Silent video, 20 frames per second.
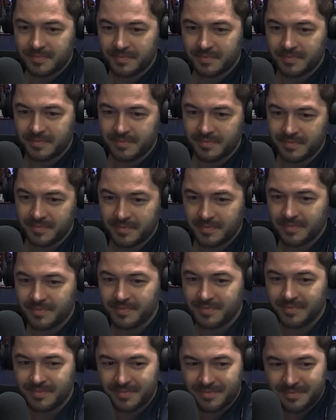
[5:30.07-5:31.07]

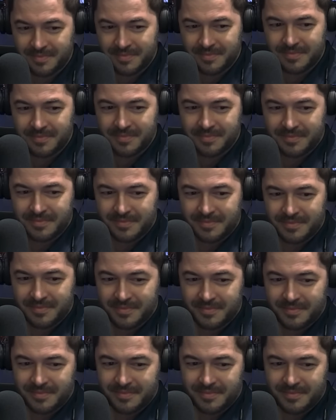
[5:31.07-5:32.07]

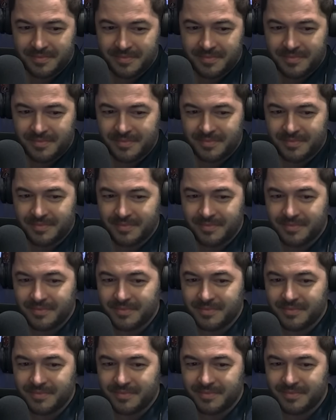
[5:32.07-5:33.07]

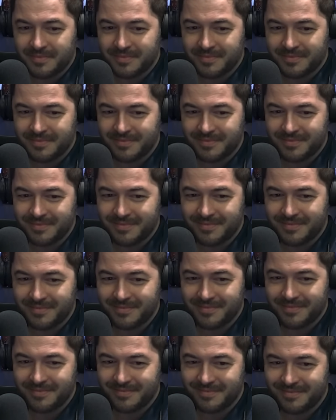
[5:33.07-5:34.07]

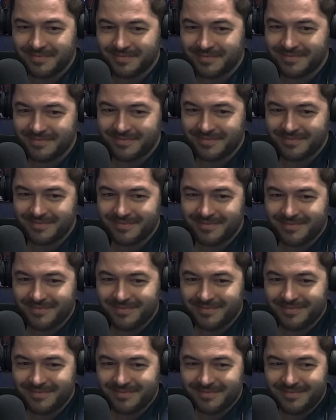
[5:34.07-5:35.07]

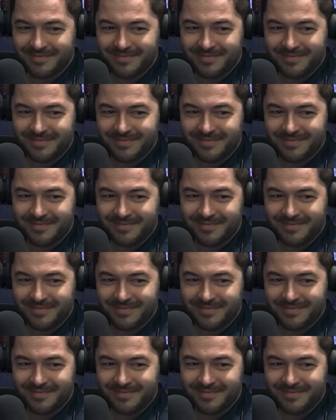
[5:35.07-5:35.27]
The person shown says nothing.